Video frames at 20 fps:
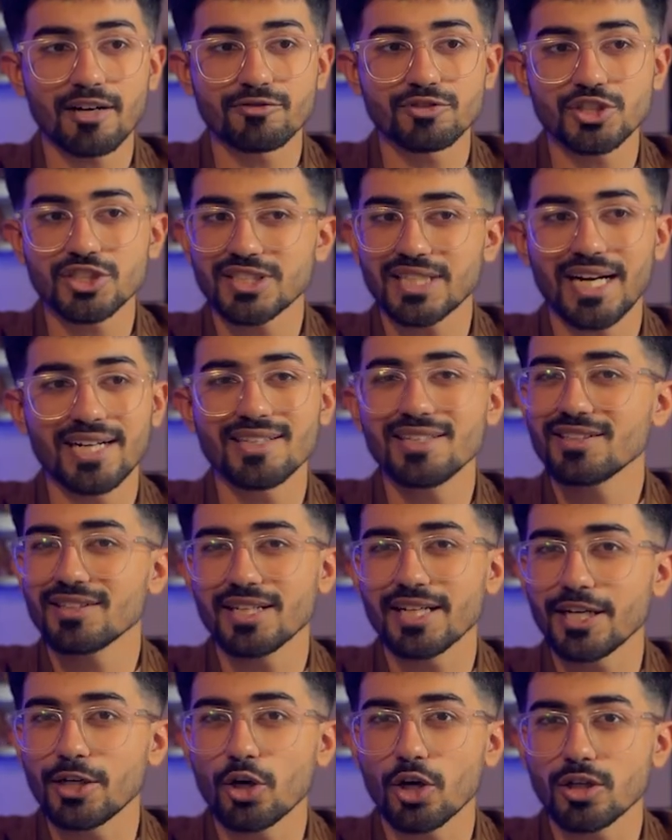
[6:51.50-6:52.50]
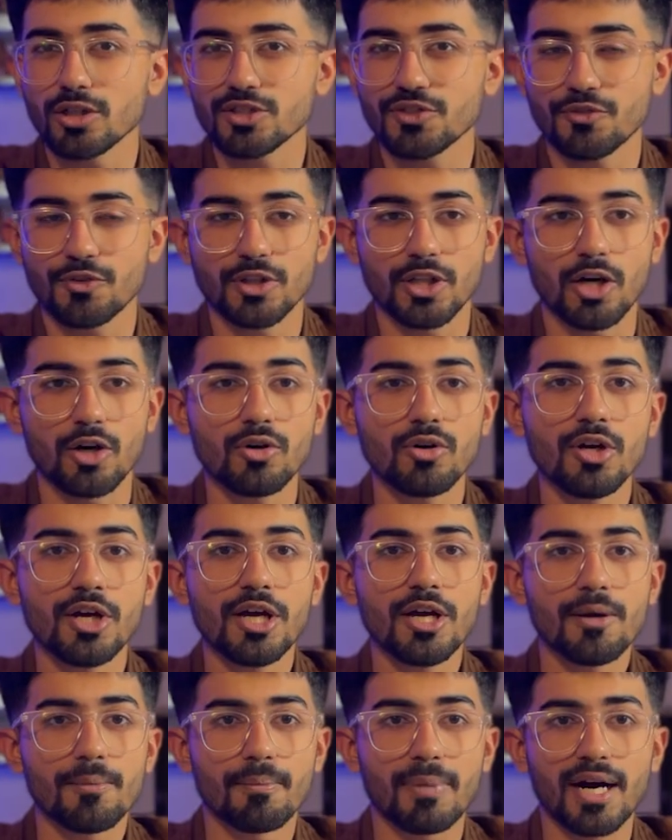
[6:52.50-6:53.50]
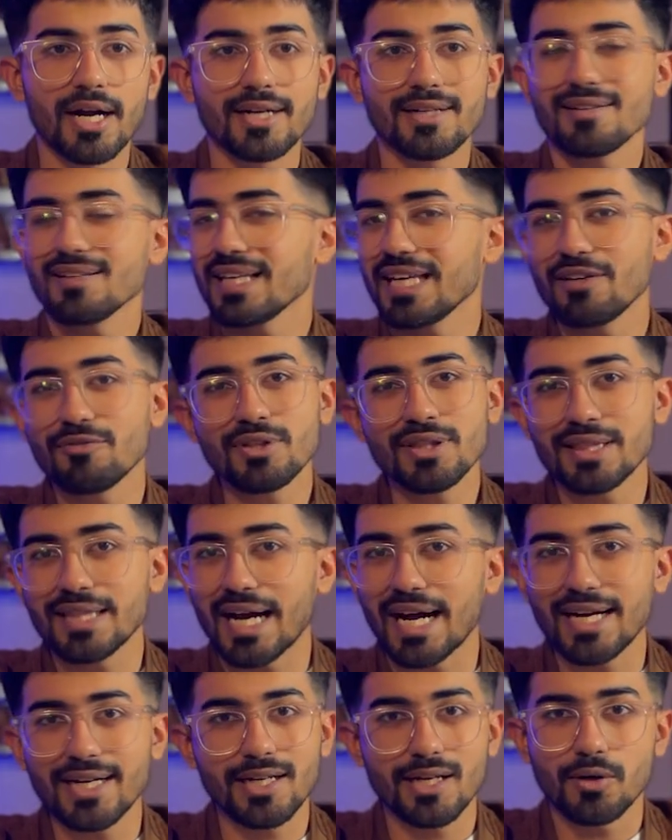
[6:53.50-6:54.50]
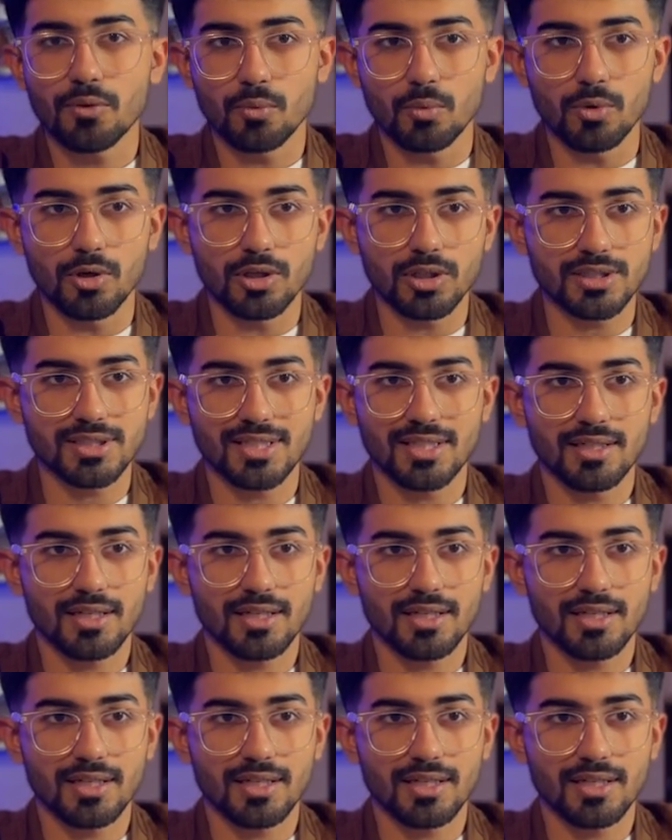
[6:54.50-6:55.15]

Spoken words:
I've just added $3 for now, but even that works